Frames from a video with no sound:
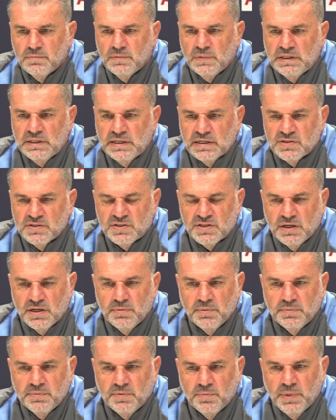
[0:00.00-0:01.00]
it doesn't
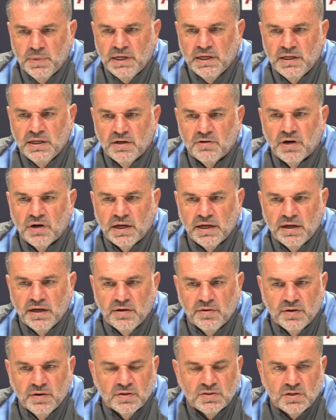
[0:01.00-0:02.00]
seem to be any grey
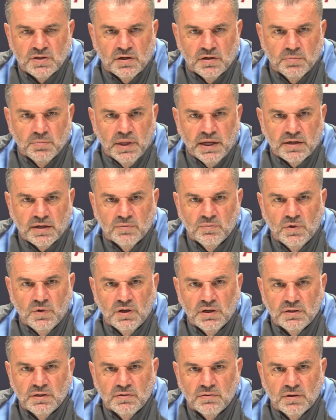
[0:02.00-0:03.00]
area. It's kind of black and
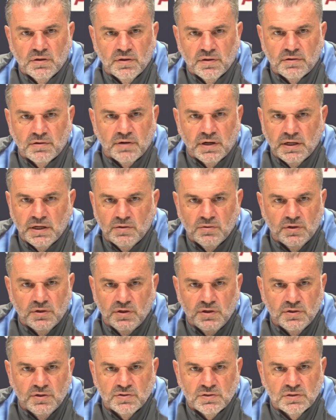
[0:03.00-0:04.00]
white. You're either great or
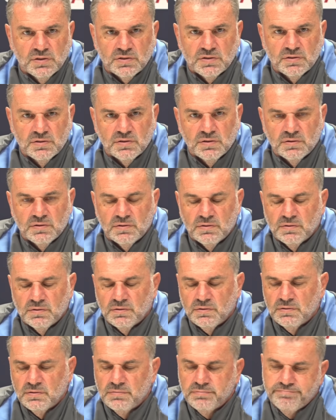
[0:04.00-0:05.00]
you're useless. And
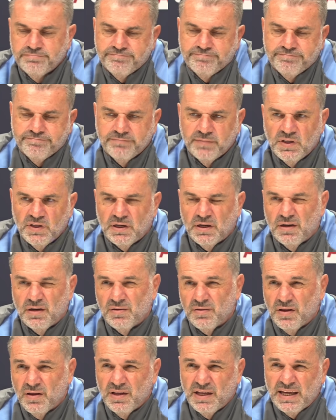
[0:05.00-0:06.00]
you
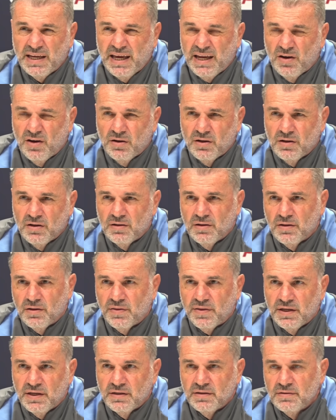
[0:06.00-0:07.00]
know, again, I
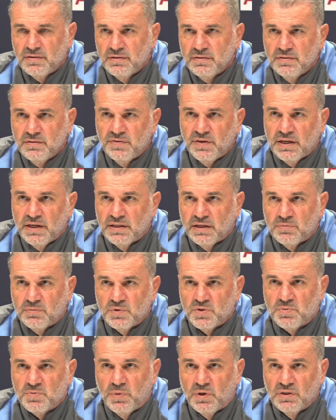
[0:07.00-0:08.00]
think if you end up
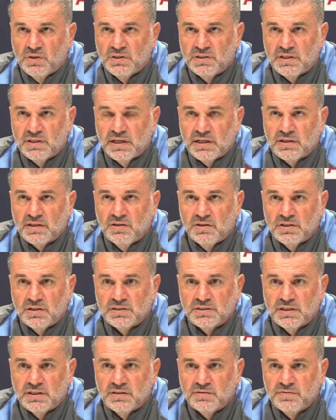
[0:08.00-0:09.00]
responding to that kind
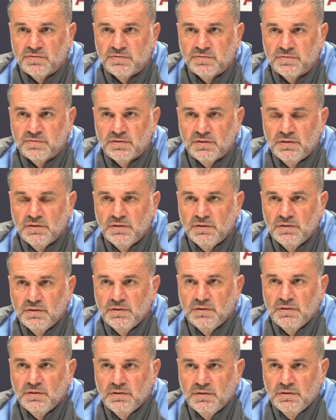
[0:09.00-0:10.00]
of stuff,
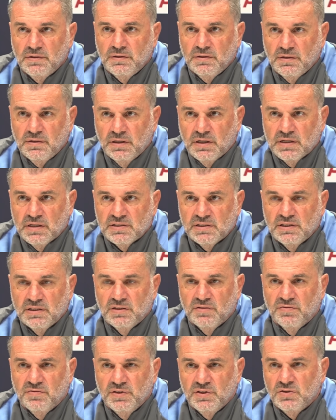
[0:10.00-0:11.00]
you know, as an
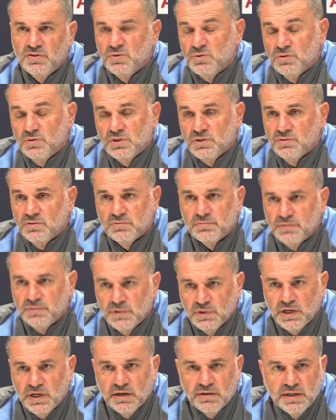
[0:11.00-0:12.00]
individual,
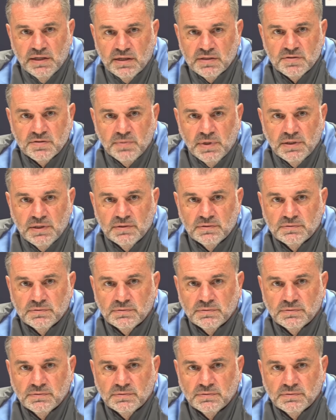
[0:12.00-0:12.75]
you'll go nuts, mate.